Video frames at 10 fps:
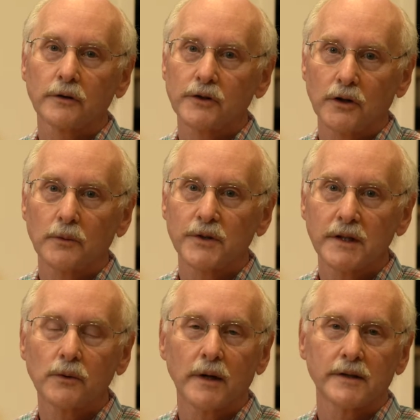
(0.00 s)
genome
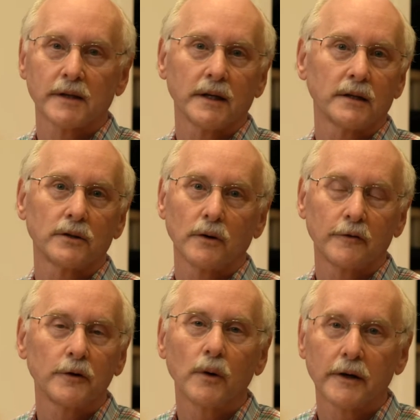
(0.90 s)
sequencing into a
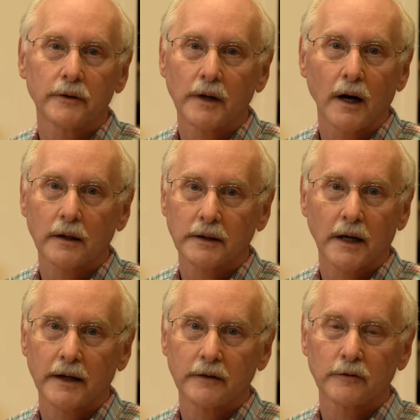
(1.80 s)
few $100
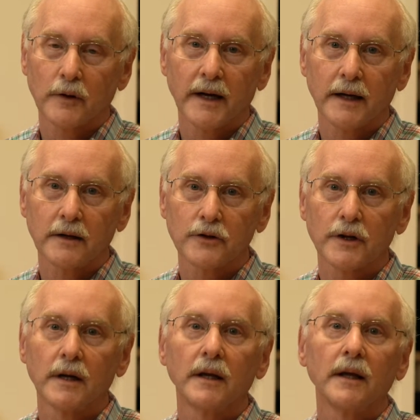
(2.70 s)
kind of
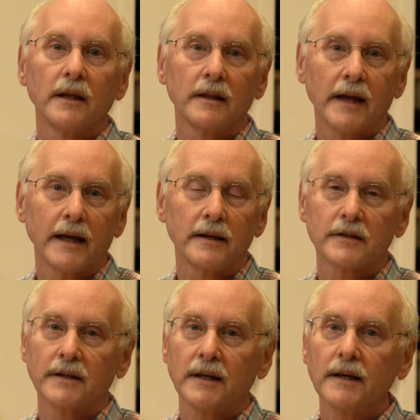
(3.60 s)
range, then
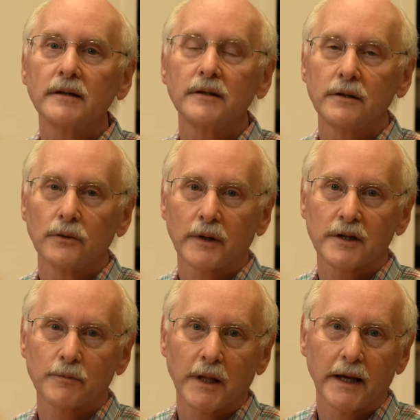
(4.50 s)
it's easy to
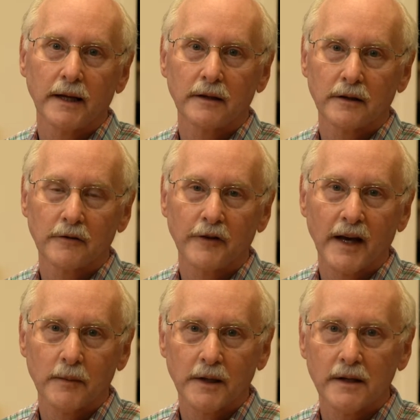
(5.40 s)
explain to the
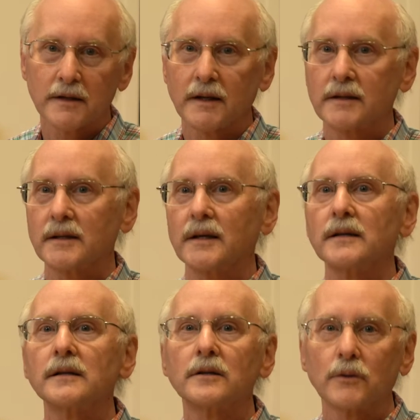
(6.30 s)
families, it's
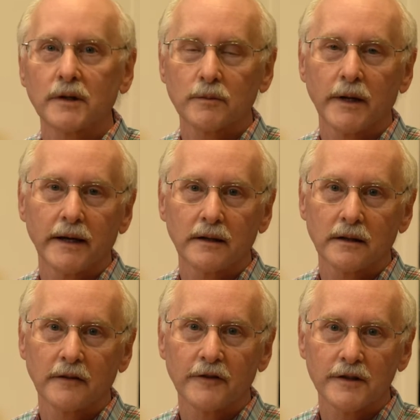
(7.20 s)
easy to explain
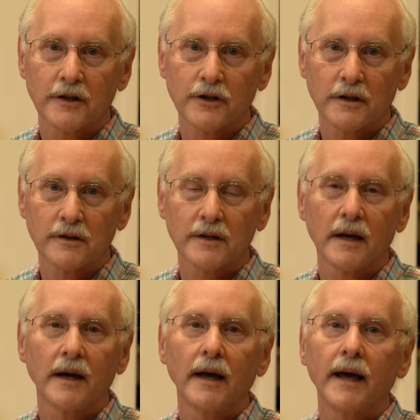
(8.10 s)
to the
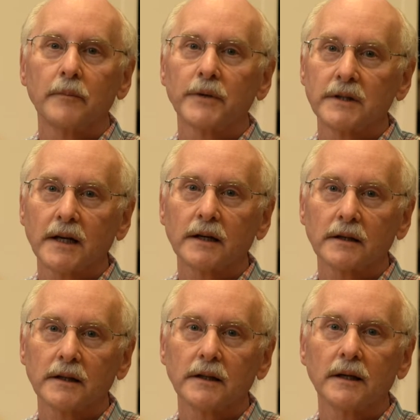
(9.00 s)
physicians, and
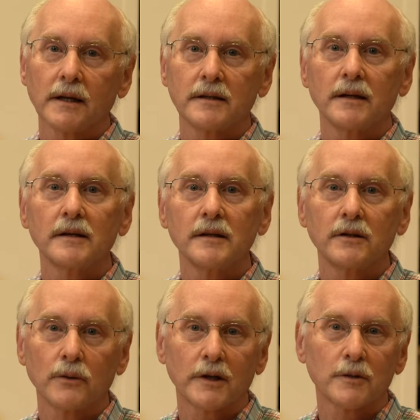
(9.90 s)
particularly it's
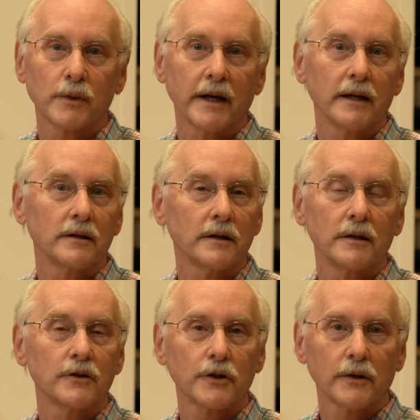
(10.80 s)
easy to explain to
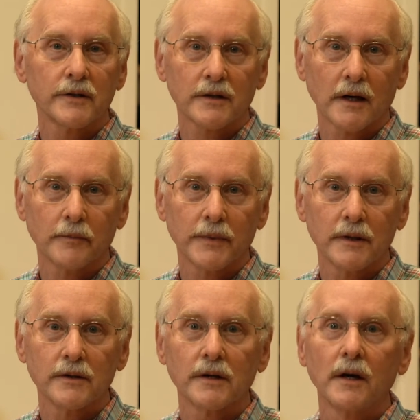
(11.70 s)
the insurance
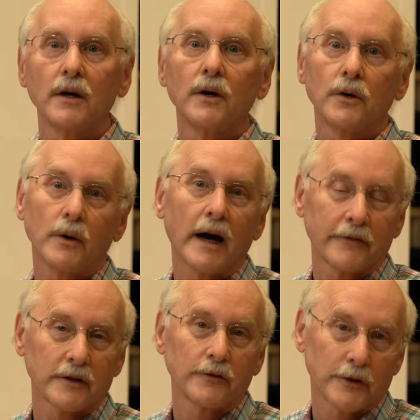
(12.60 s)
companies who
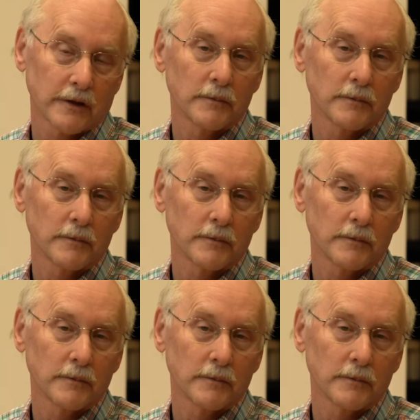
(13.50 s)
have to foot the